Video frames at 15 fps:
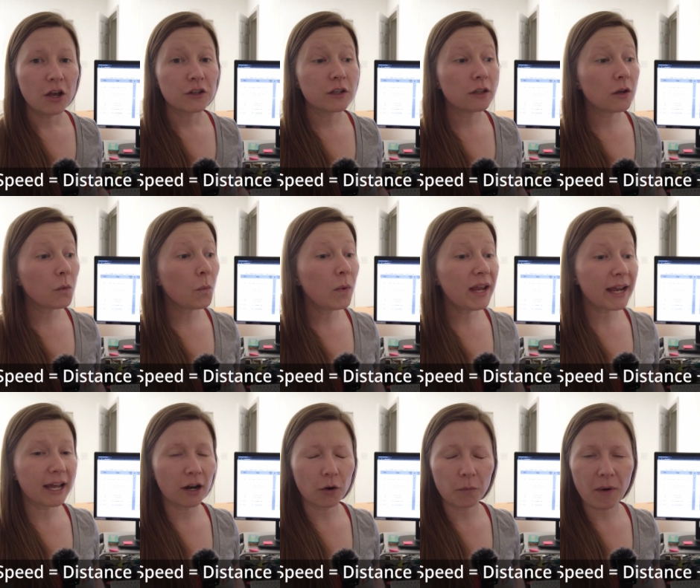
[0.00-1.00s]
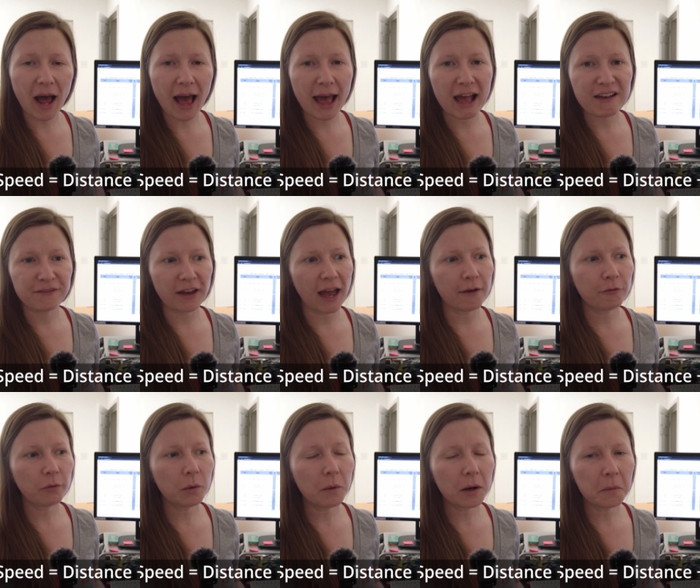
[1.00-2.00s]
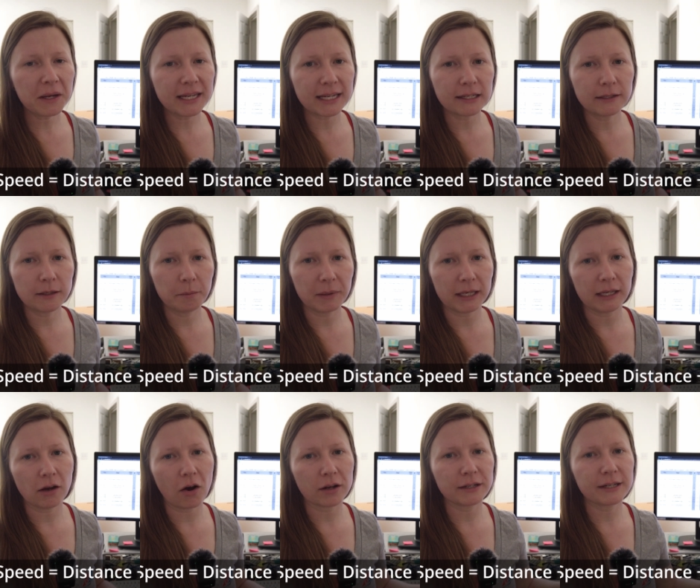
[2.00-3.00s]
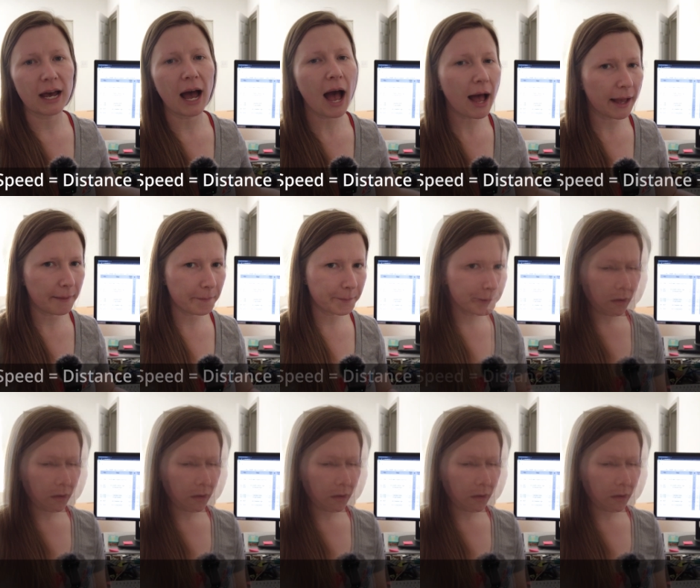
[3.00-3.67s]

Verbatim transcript: so that we can arrive everywhere we need to be on time.